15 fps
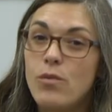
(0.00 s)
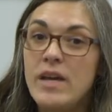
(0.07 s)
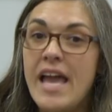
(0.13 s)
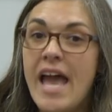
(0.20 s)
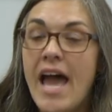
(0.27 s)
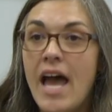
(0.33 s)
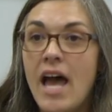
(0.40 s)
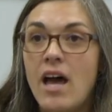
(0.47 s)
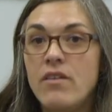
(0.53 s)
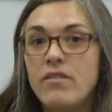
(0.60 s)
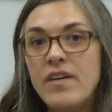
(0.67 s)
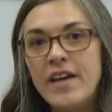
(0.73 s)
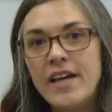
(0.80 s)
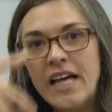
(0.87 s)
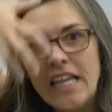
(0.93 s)
we have
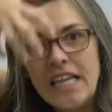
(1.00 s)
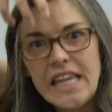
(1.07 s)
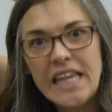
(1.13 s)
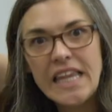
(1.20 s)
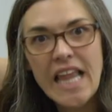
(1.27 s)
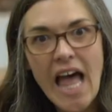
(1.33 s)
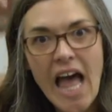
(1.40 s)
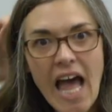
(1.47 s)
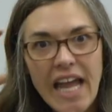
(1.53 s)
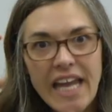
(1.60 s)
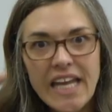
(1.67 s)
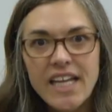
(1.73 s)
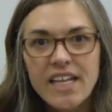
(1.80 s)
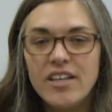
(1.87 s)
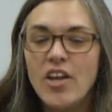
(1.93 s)

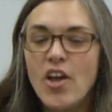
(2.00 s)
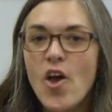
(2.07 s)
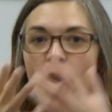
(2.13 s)
lion